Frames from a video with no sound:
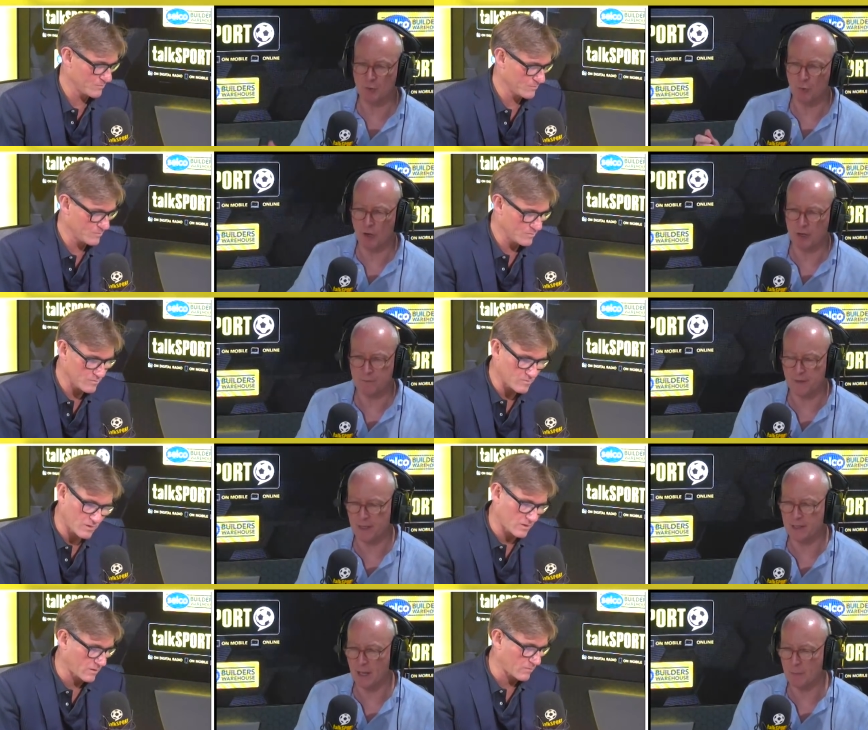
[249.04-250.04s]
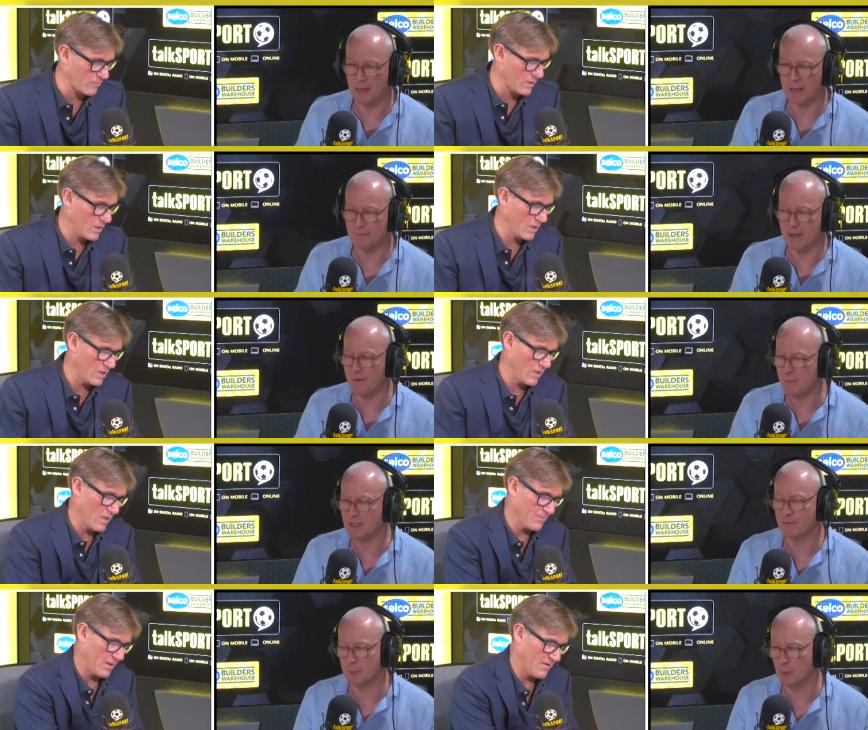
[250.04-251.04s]
Speaker 1: real warrior for the club. If I'm a
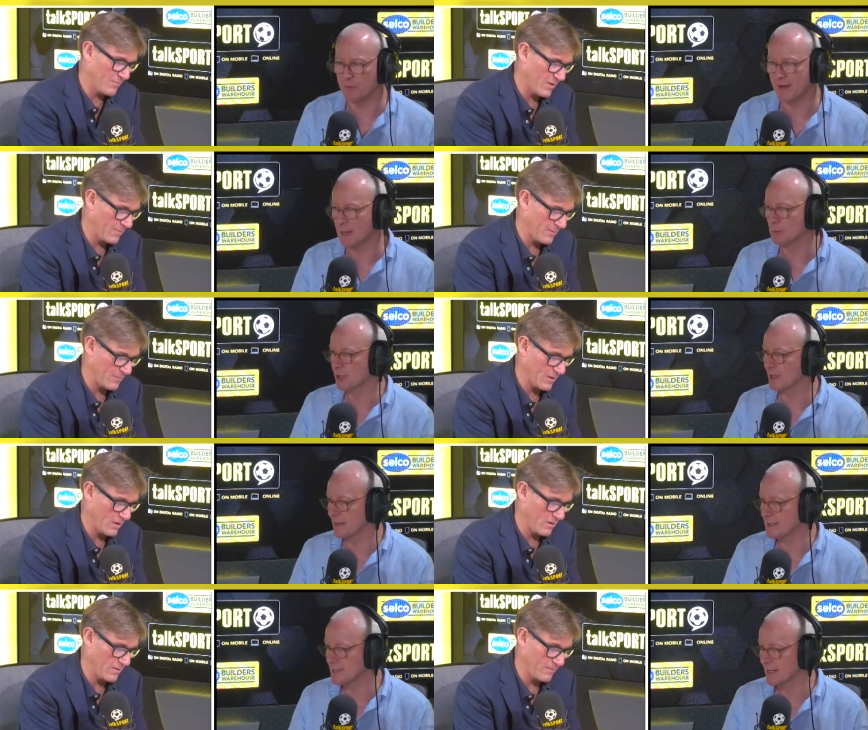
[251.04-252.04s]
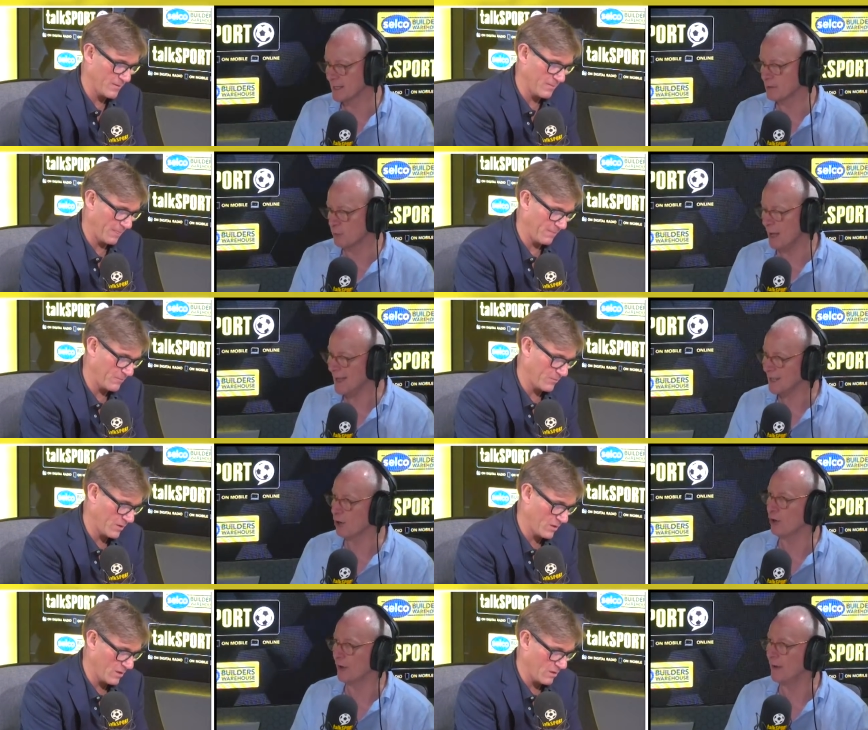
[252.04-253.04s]
Liverpool fan, I'm looking at this thinking, well, hang
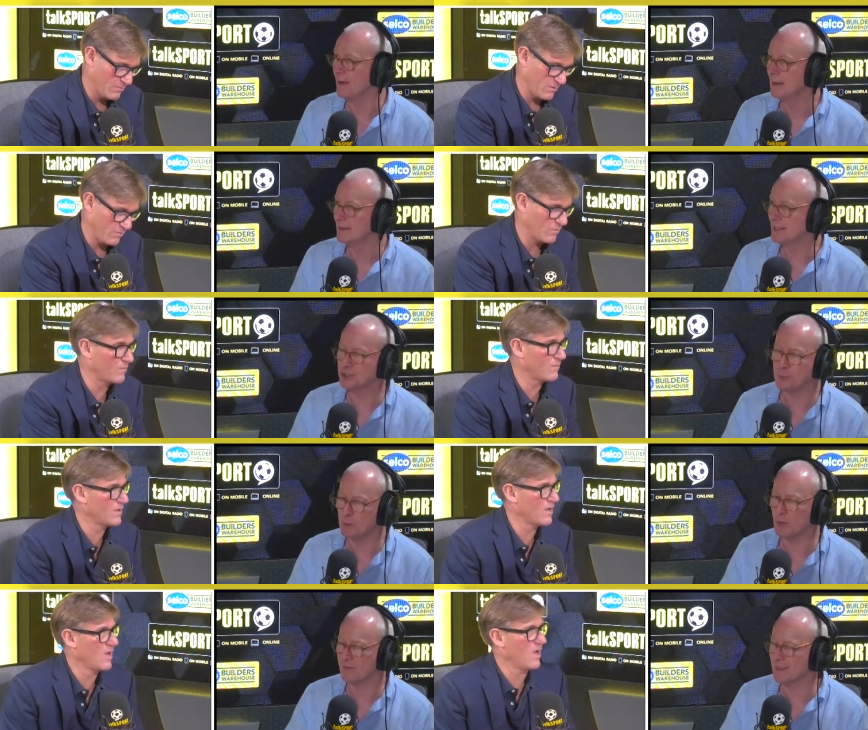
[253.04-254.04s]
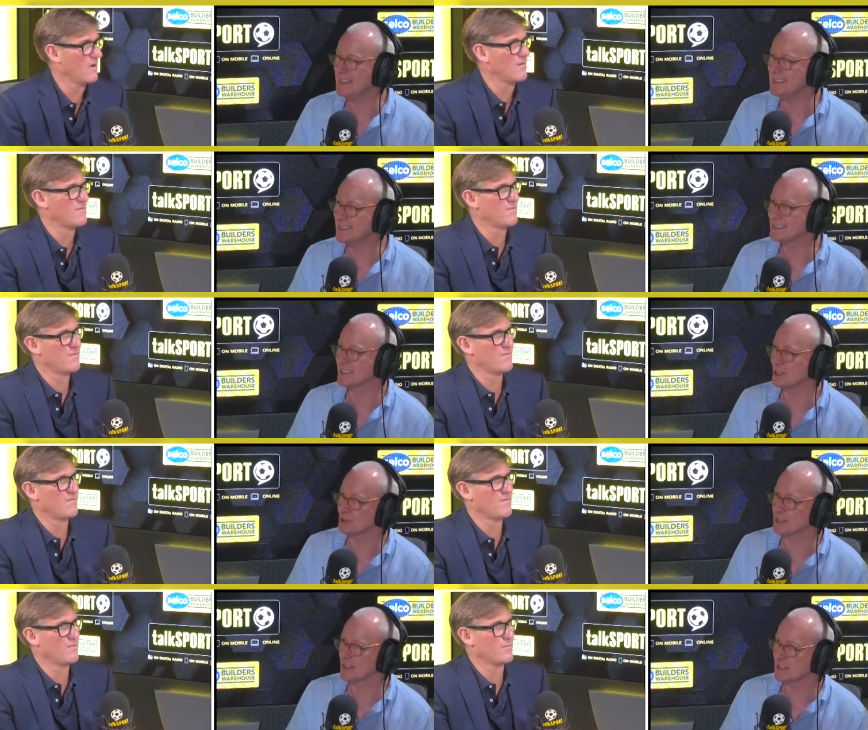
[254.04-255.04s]
on, but this should be one of the easiest
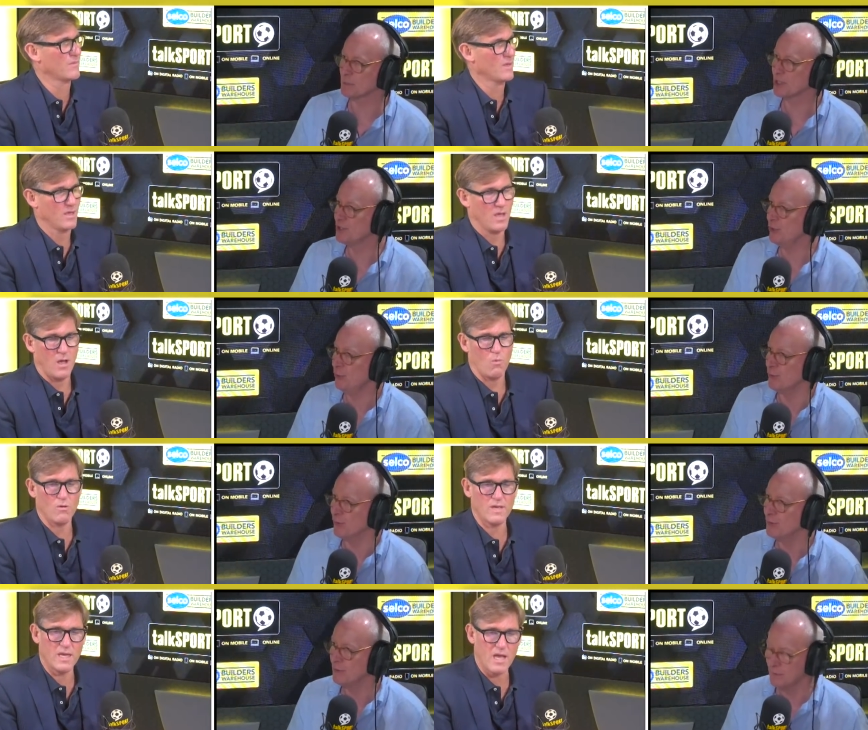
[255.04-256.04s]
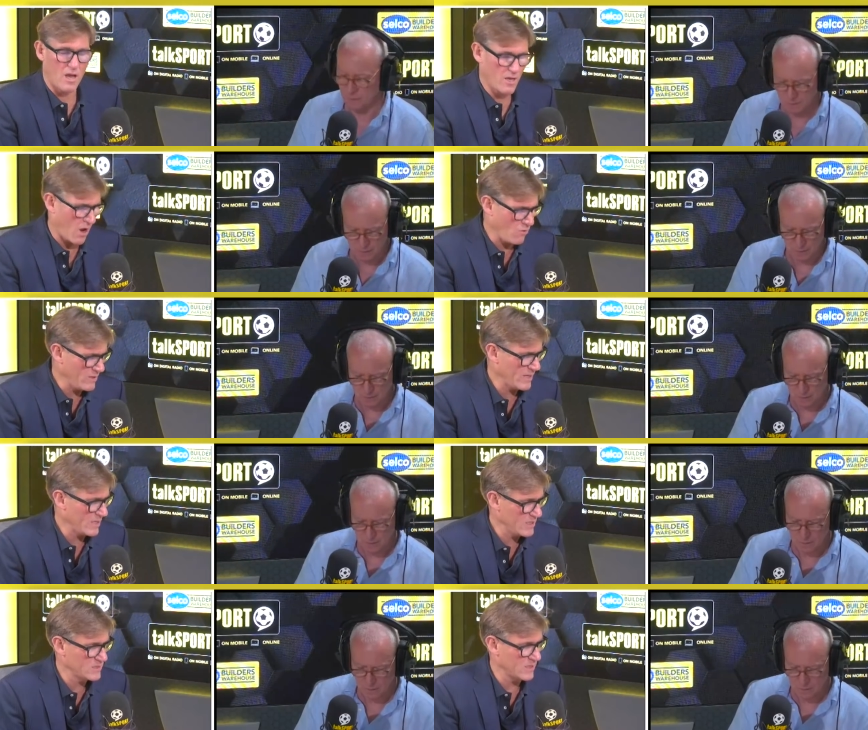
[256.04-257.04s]
deals that the
Speaker 2: club can do. Well, only
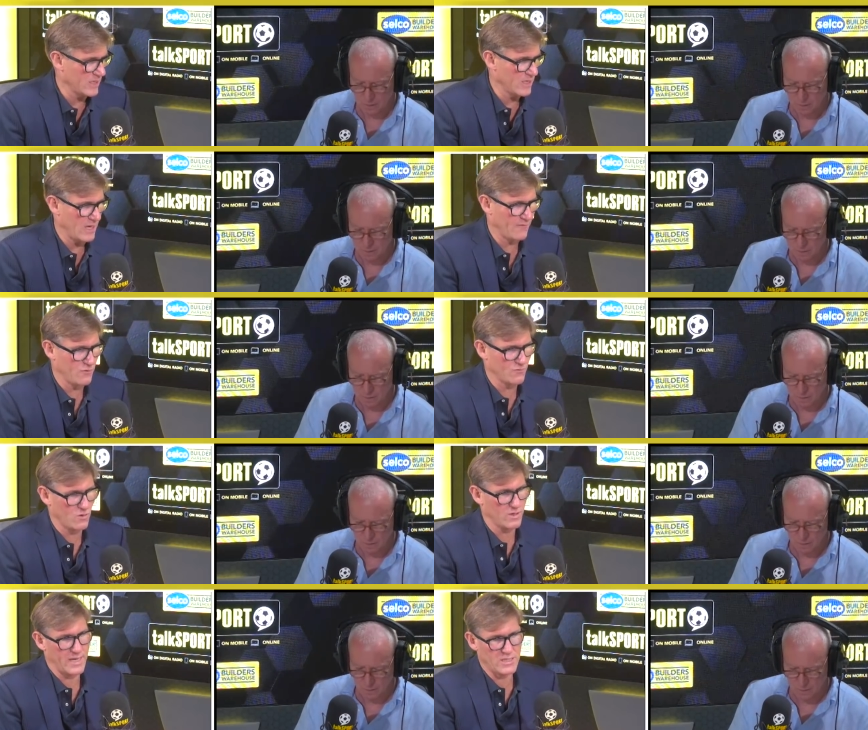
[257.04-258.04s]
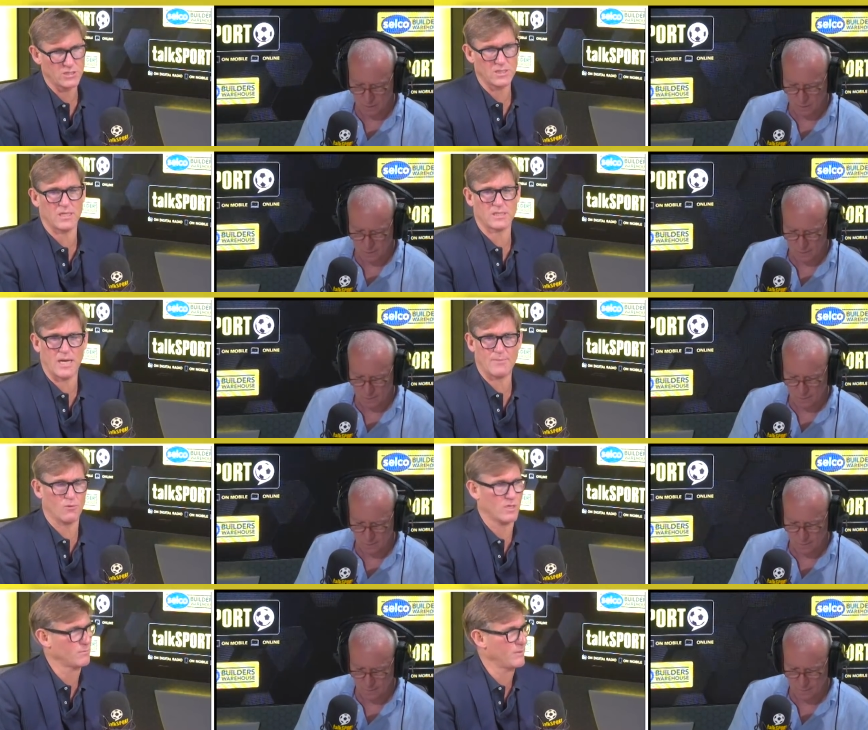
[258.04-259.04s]
easy if you've got an agent at a
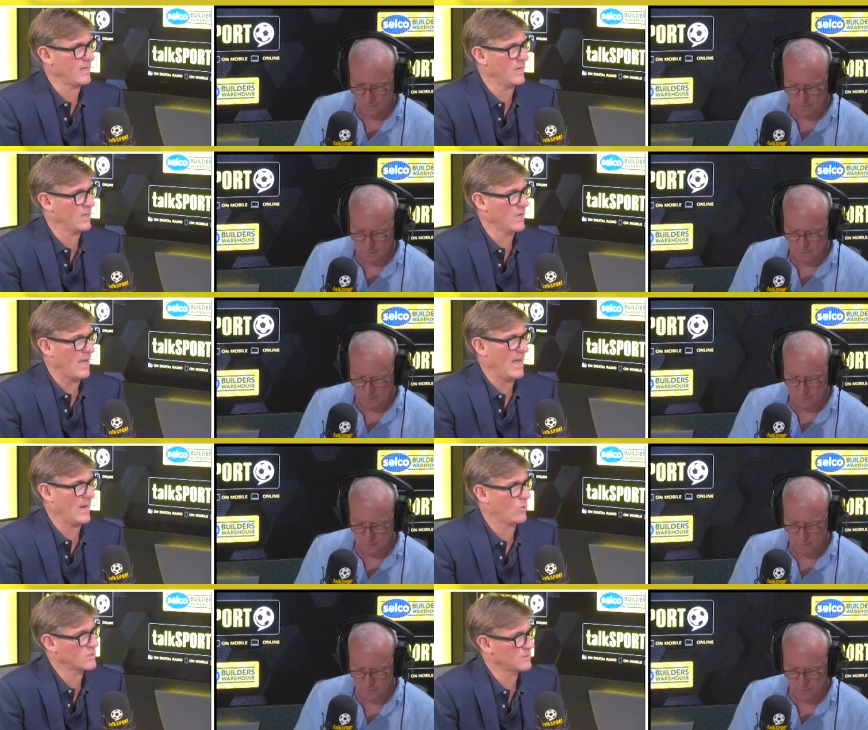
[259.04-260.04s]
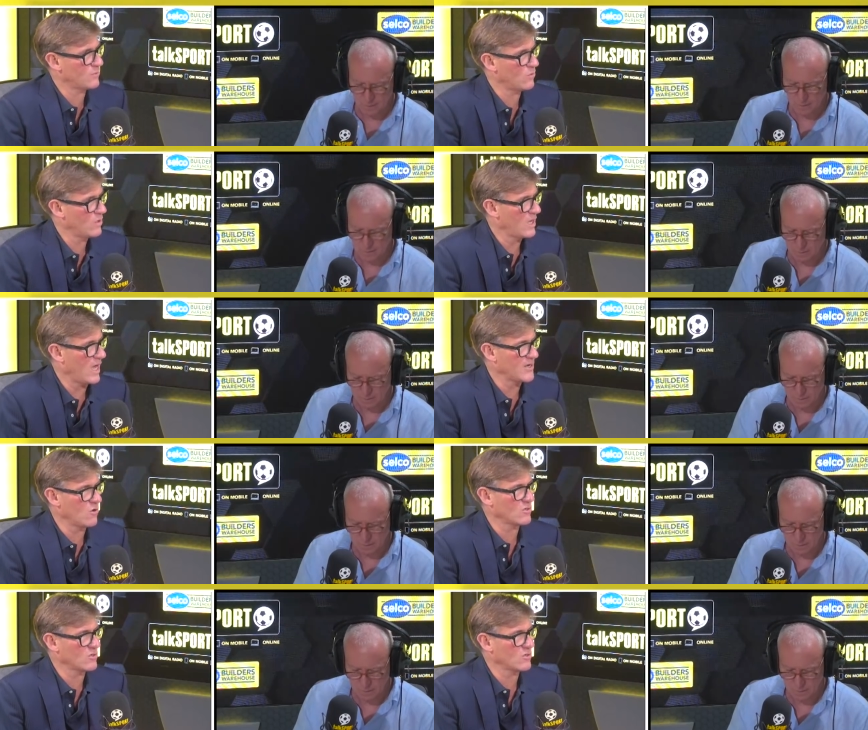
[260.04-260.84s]
table that's being equitable and